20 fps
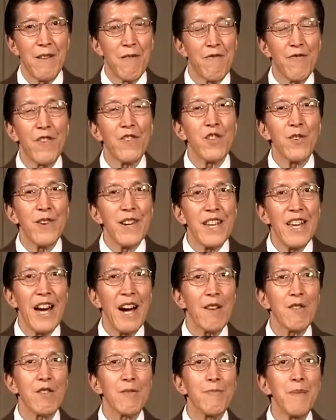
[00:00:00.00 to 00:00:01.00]
fraternity
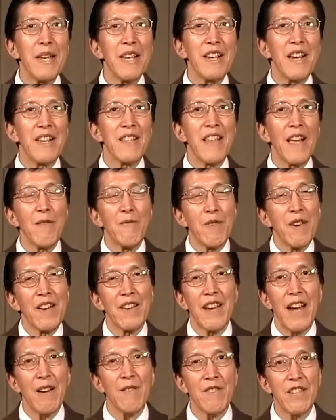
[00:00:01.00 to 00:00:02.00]
house meeting, they would
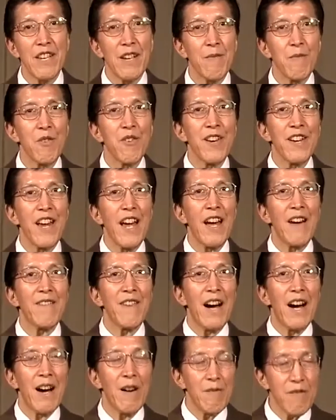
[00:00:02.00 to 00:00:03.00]
announce that we're going to have
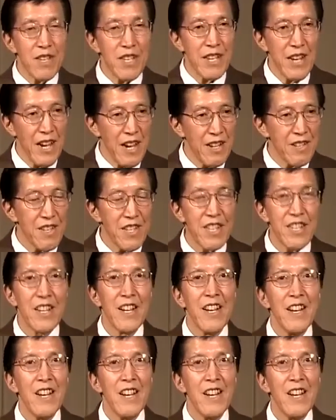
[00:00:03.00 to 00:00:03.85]
a house dance